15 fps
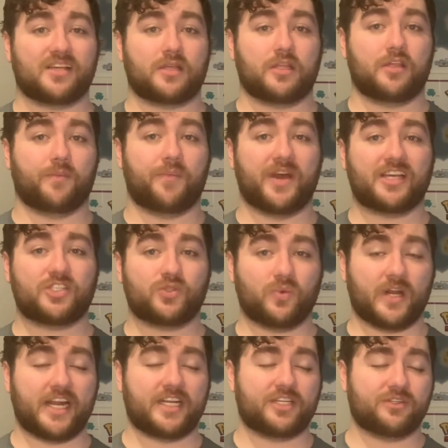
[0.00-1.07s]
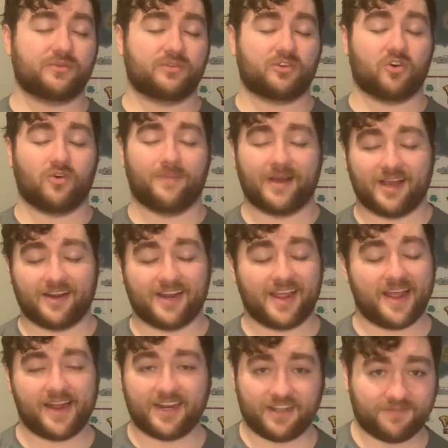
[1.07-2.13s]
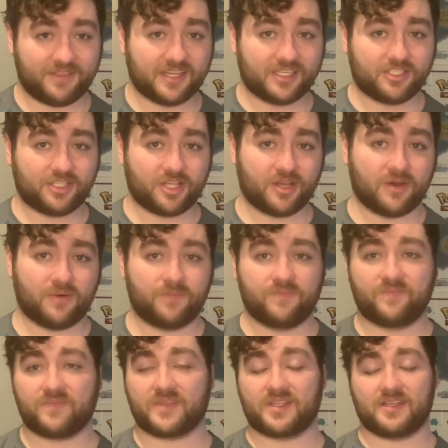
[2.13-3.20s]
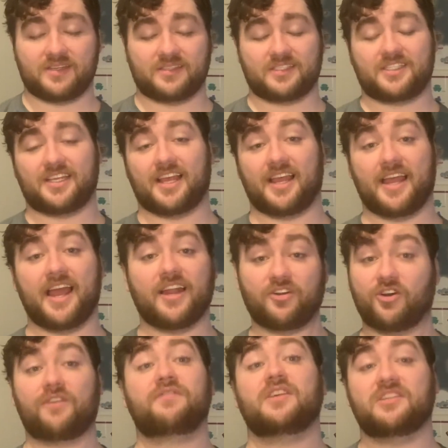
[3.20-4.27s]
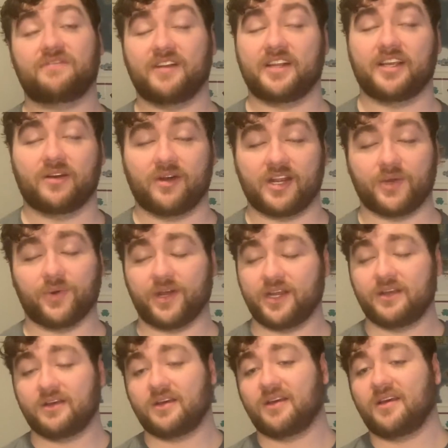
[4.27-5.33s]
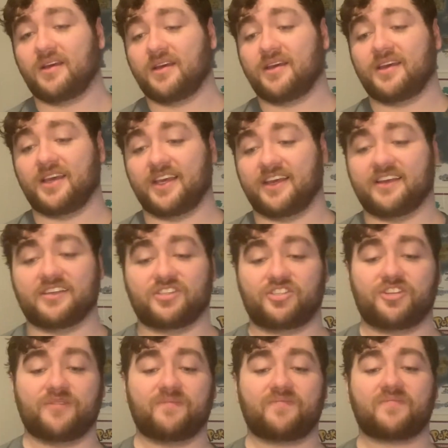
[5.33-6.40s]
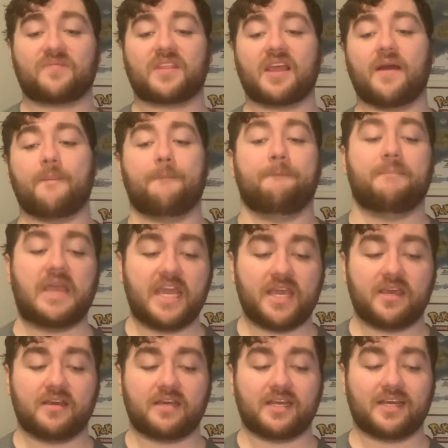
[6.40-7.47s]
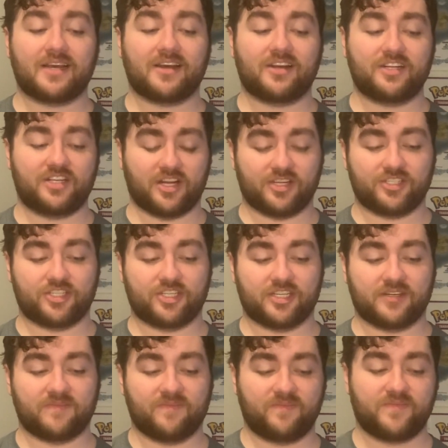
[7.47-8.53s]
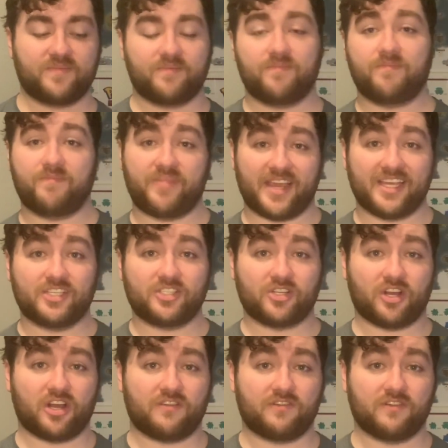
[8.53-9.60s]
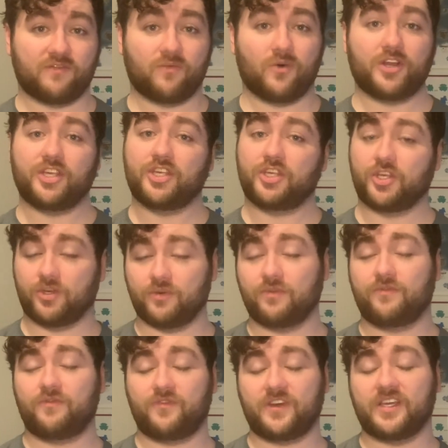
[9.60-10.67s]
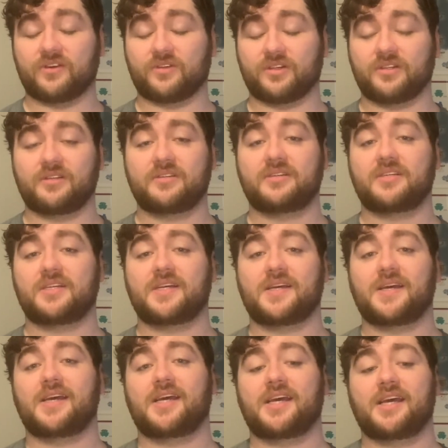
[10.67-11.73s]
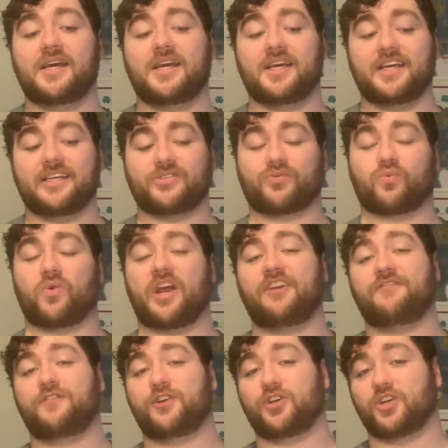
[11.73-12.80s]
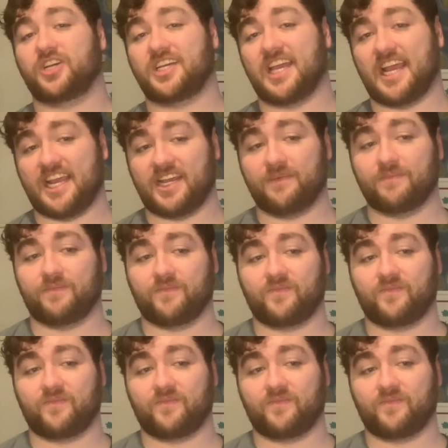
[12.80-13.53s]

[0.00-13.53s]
The best way to go about any of this, though, to end off this video anyway, is make a dungeon based off of what you feel is right for your game.